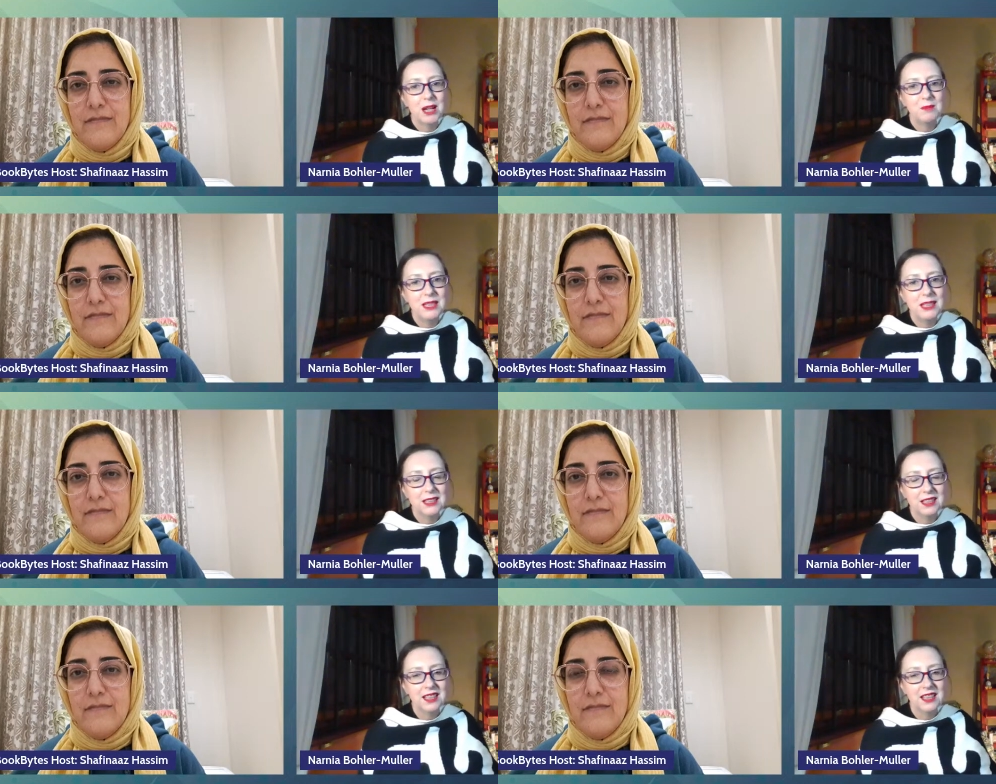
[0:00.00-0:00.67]
Speaker 1: the
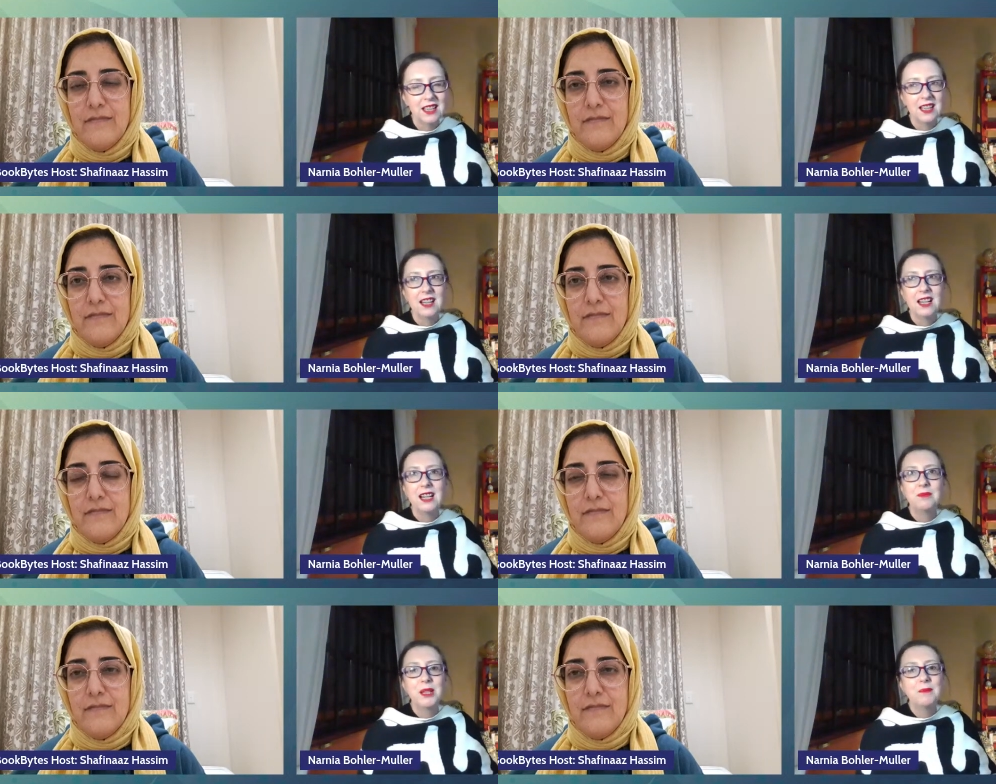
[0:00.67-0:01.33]
public
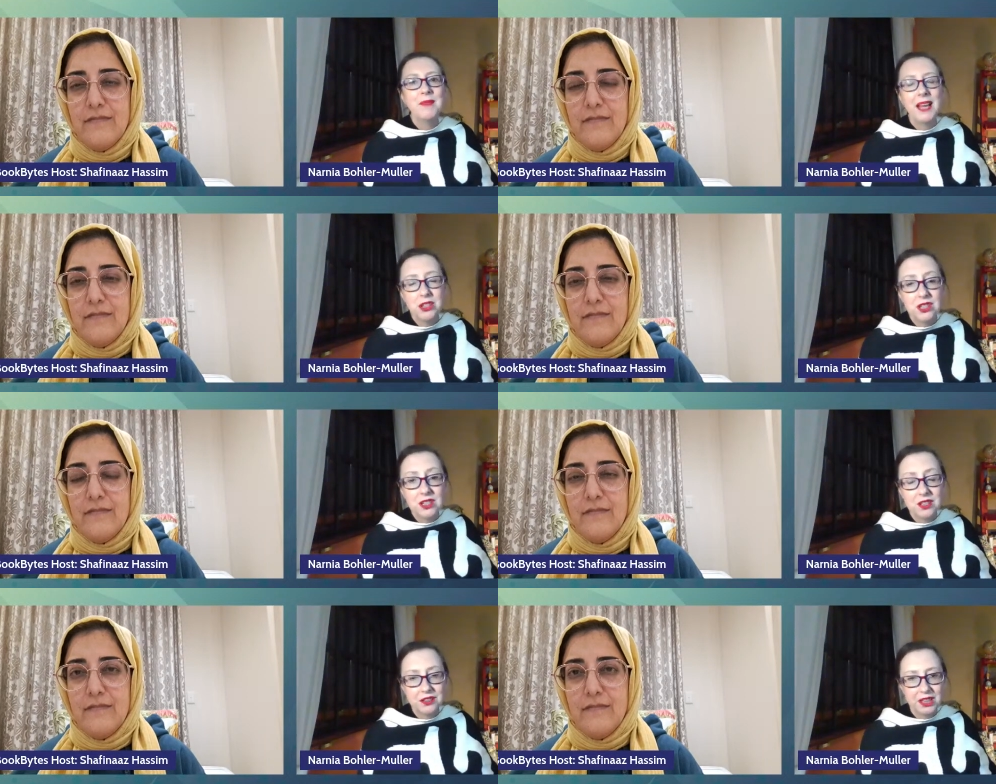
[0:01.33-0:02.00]
um,
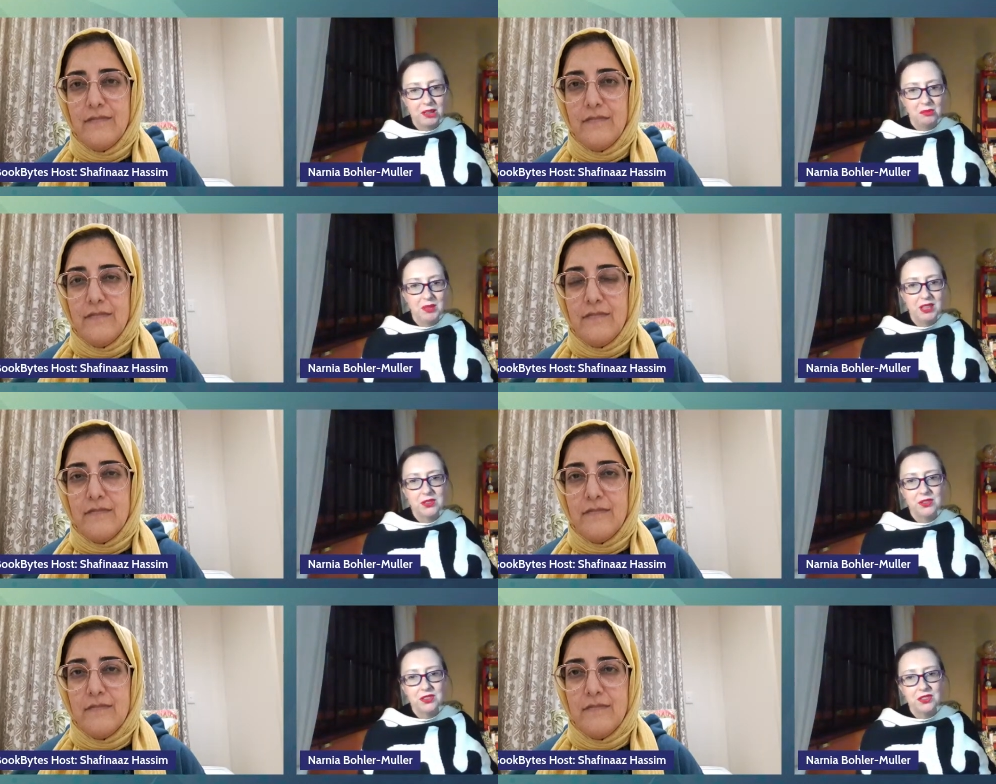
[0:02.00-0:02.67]
imaginary
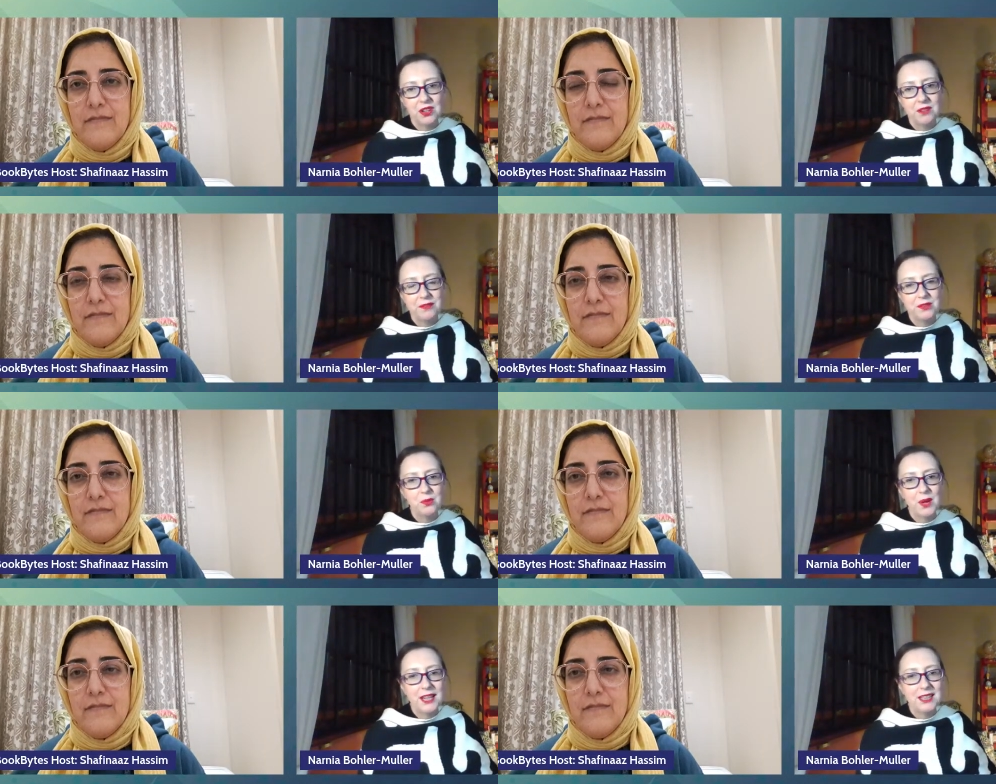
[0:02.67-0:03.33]
because
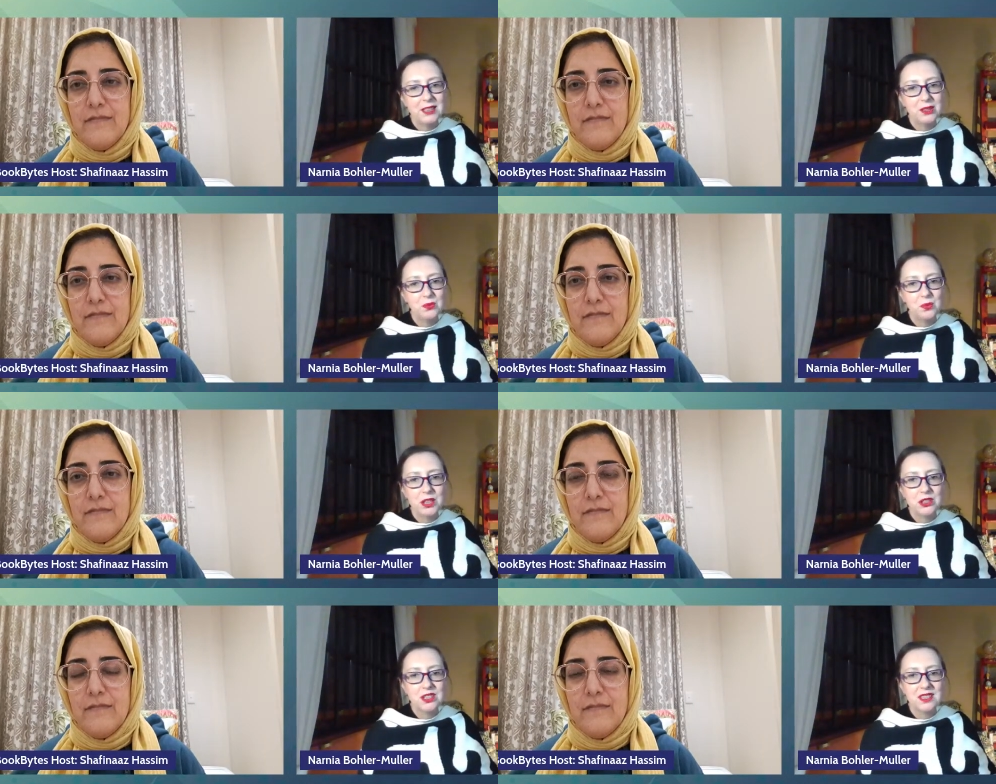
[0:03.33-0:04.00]
of the way
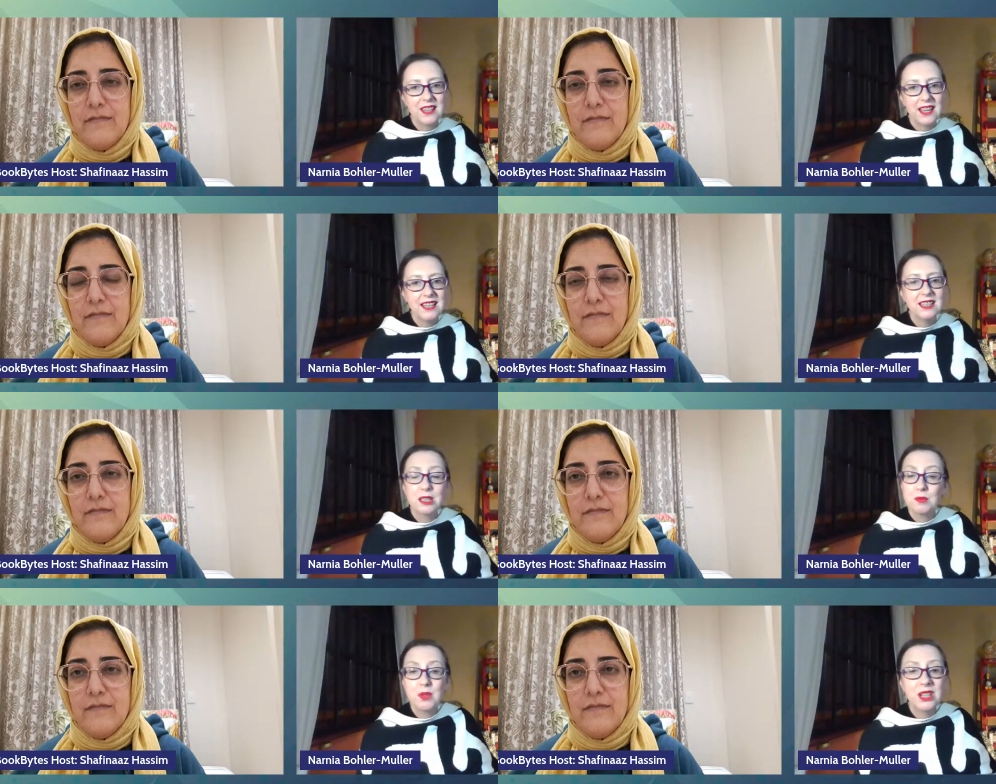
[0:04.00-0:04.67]
in which
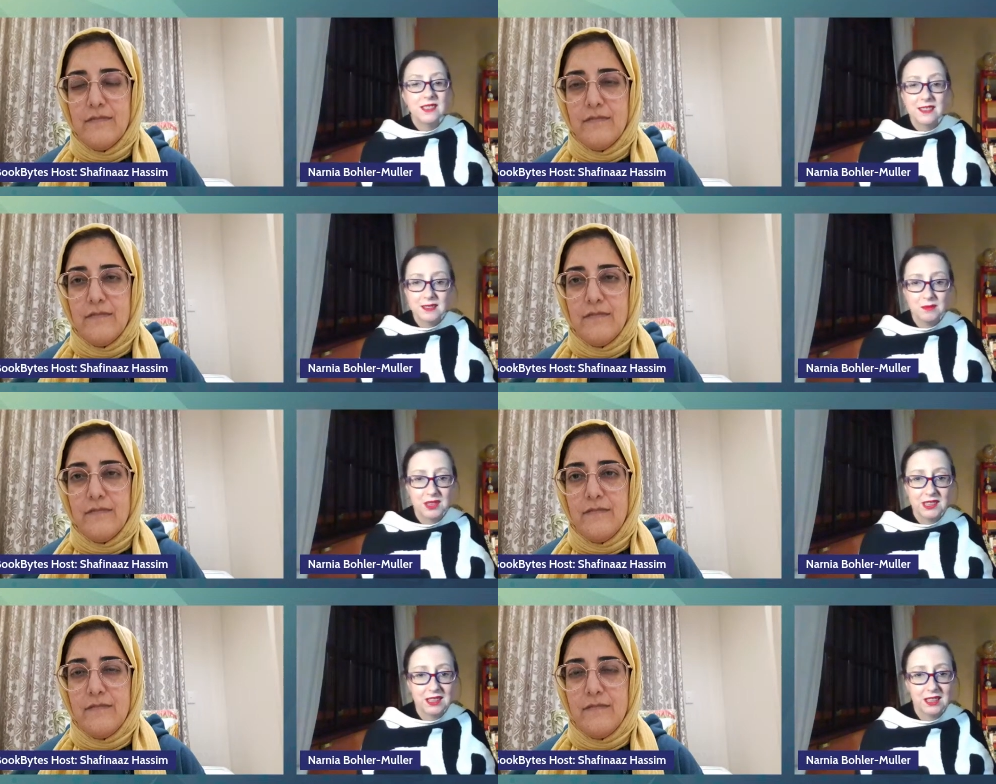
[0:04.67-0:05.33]
they expressed
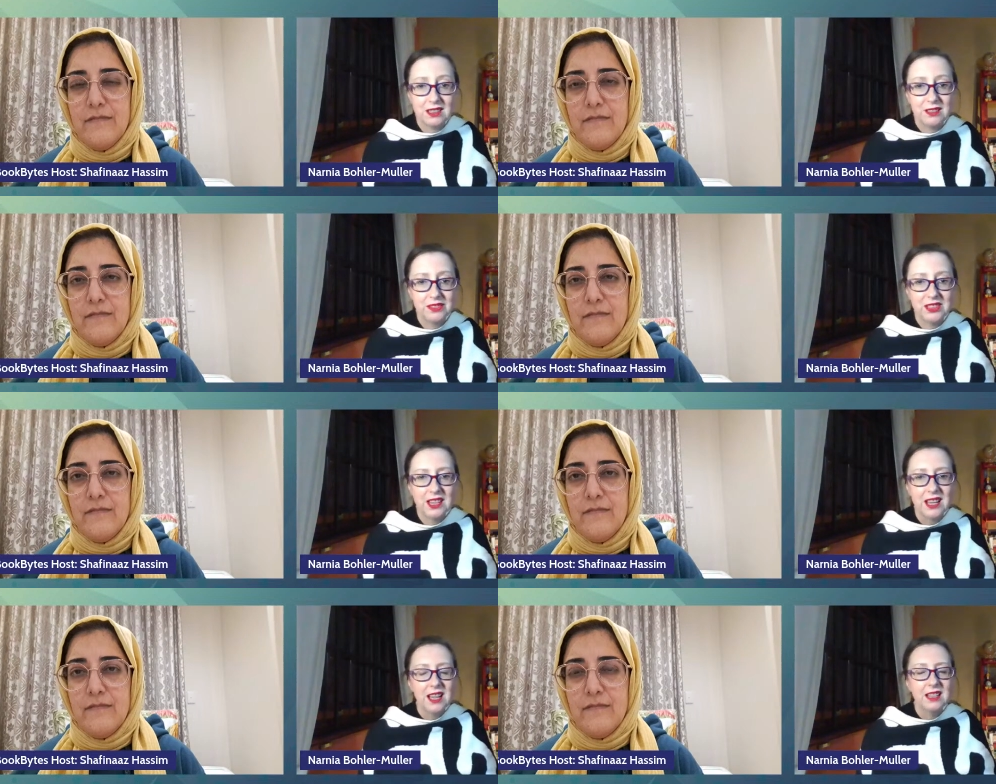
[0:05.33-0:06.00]

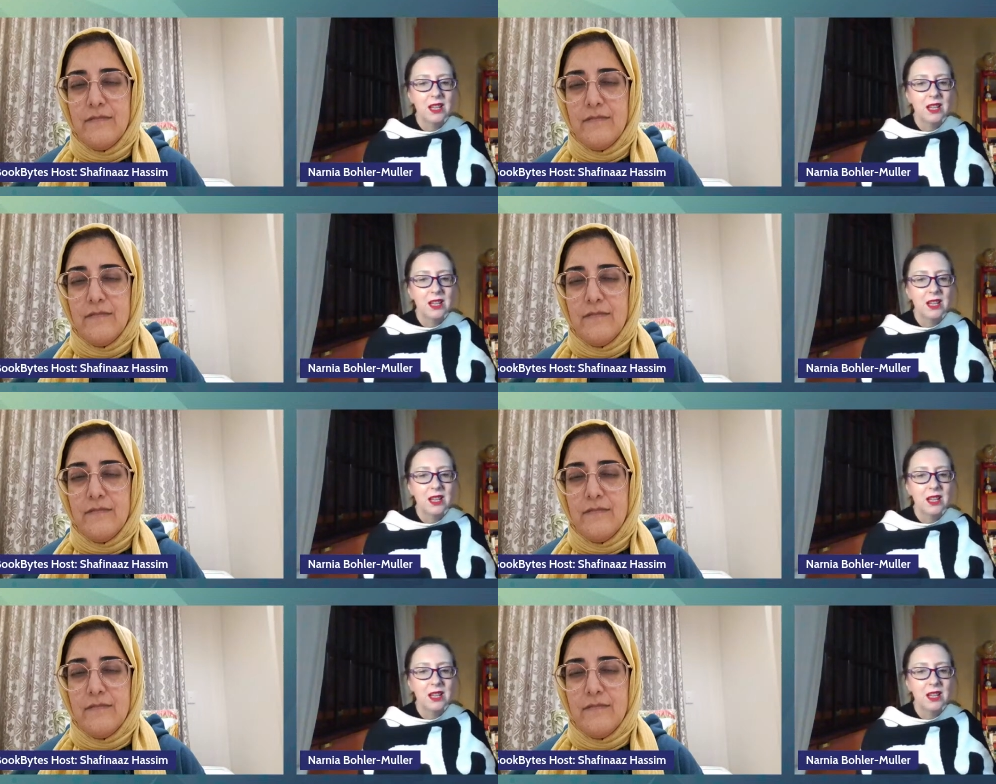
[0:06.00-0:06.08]
themselves.